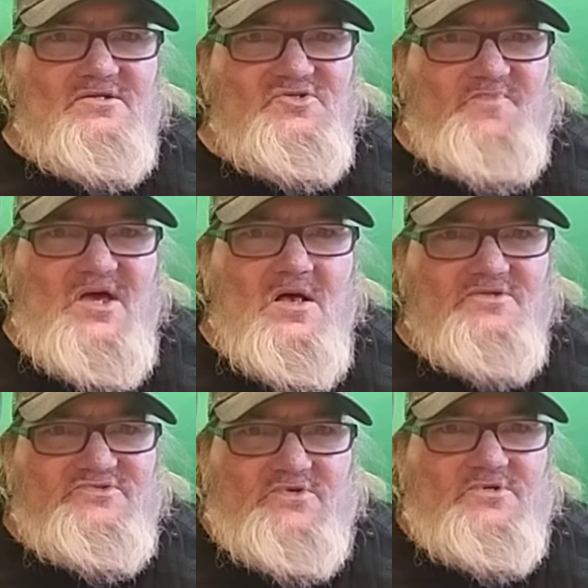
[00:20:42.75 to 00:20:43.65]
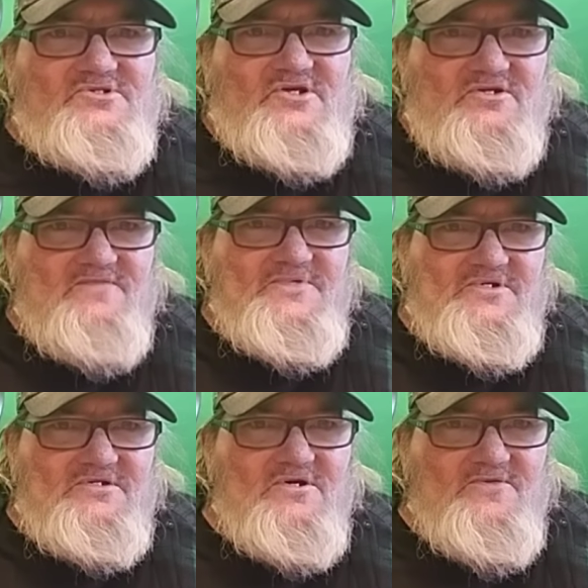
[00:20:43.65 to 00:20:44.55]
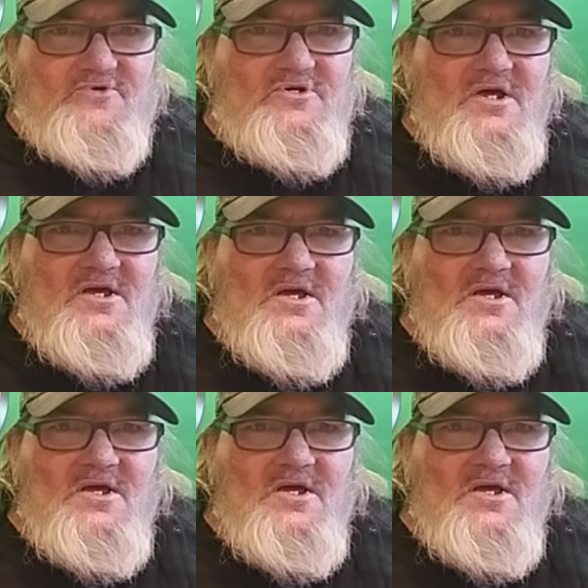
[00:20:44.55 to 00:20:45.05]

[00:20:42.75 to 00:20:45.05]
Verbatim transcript: spouse or significant other